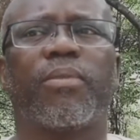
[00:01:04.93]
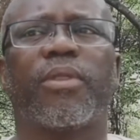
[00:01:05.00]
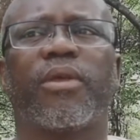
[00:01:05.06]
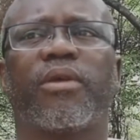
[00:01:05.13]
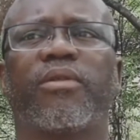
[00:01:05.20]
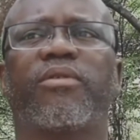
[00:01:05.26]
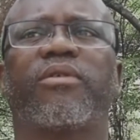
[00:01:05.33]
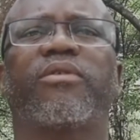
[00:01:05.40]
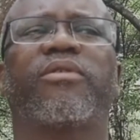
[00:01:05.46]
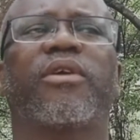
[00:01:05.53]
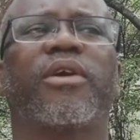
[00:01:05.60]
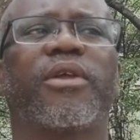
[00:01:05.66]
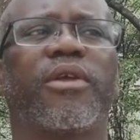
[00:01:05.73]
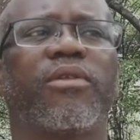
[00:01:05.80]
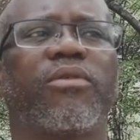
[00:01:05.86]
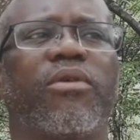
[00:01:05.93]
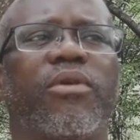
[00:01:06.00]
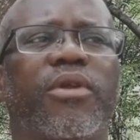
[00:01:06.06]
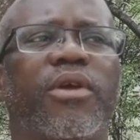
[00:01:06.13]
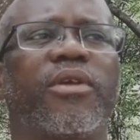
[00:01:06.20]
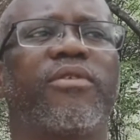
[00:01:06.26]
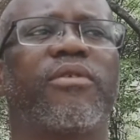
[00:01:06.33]
It is a great
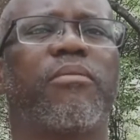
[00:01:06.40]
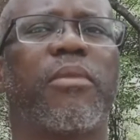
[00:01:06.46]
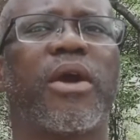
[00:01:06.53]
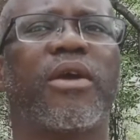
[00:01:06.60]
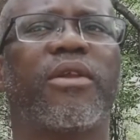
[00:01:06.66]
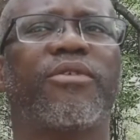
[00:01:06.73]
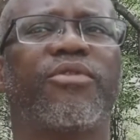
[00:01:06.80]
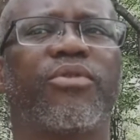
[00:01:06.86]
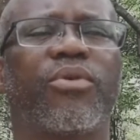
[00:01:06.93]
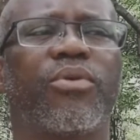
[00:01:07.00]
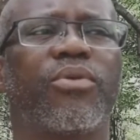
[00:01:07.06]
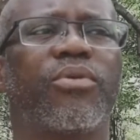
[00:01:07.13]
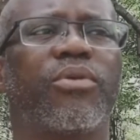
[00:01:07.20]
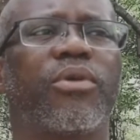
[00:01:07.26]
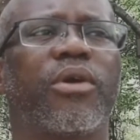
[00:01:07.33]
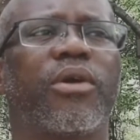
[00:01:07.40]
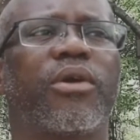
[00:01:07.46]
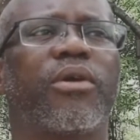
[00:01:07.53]
honor, it's a milestone